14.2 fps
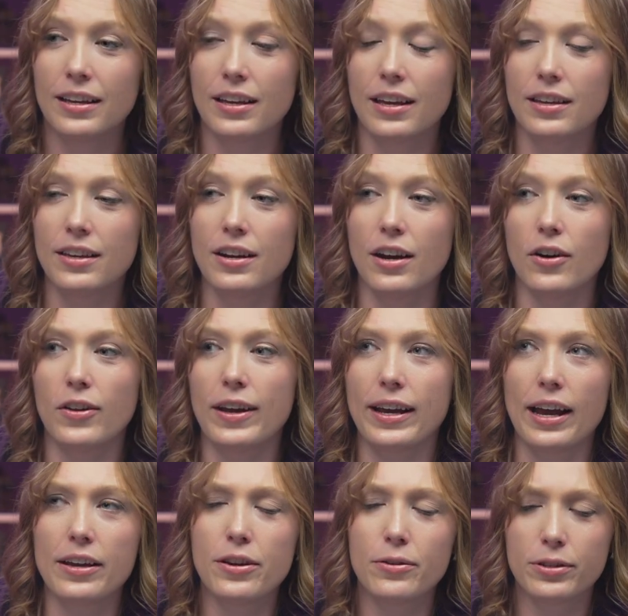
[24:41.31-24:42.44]
like I
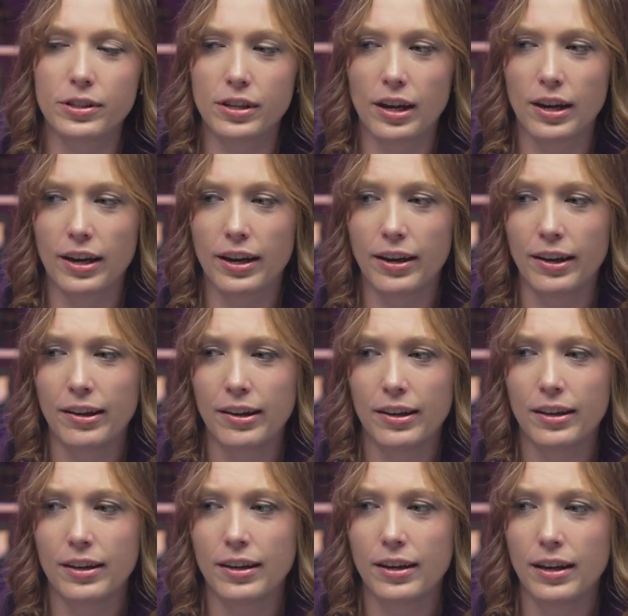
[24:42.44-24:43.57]
used to
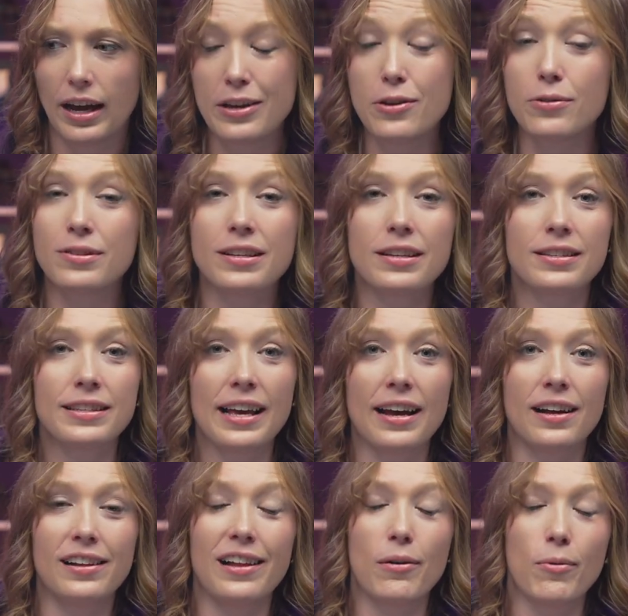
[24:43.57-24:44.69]

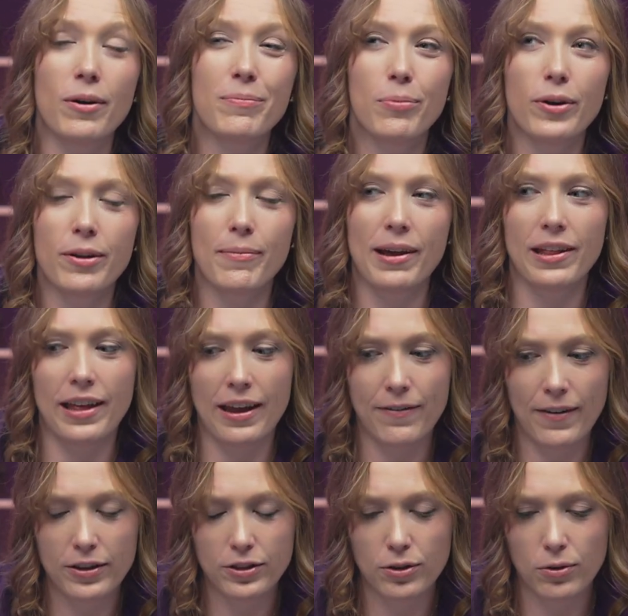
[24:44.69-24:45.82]
sell at one point in my life.
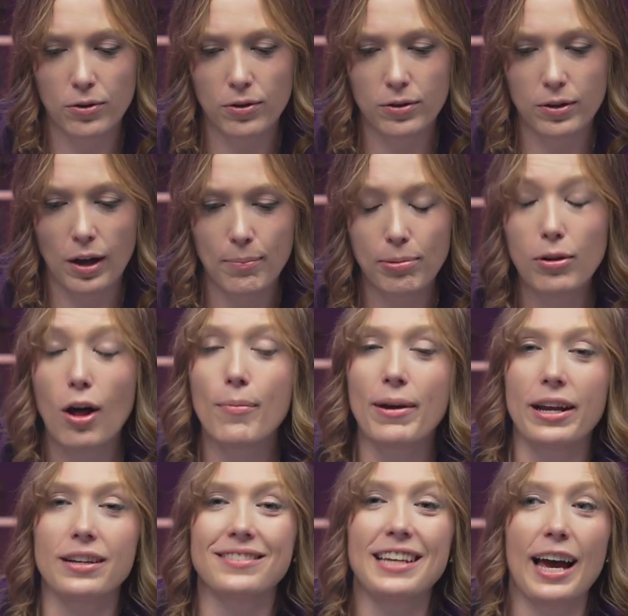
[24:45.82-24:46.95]
I sold
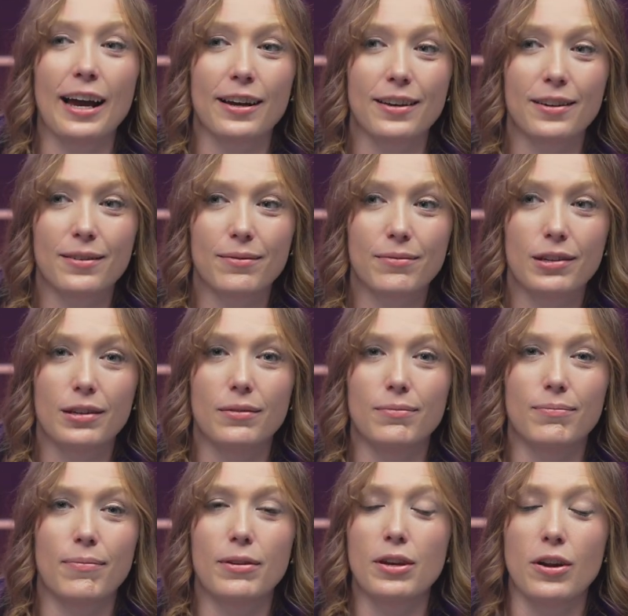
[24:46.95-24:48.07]
plumbing tech.
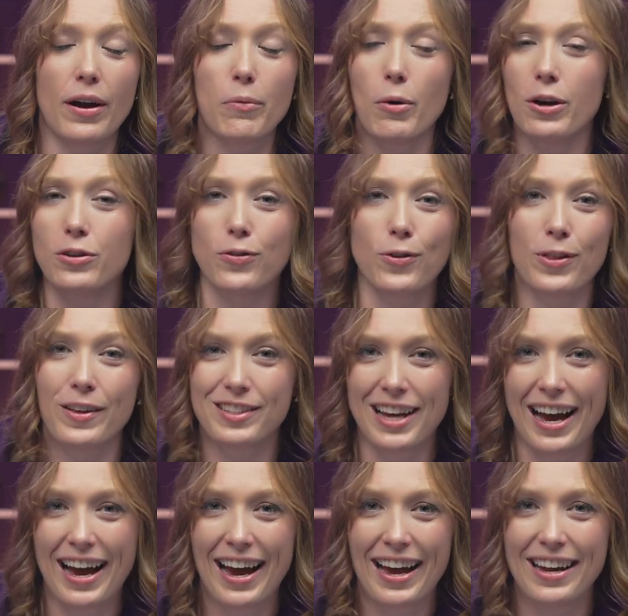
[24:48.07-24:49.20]
I worked for this
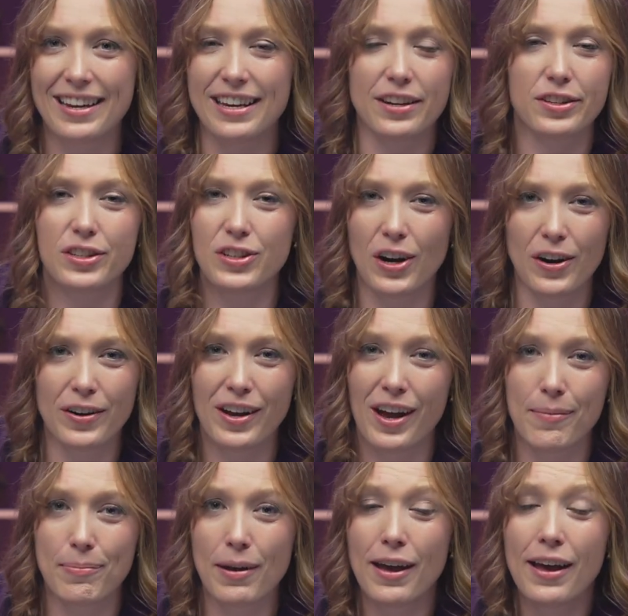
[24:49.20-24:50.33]
guy. He had a startup,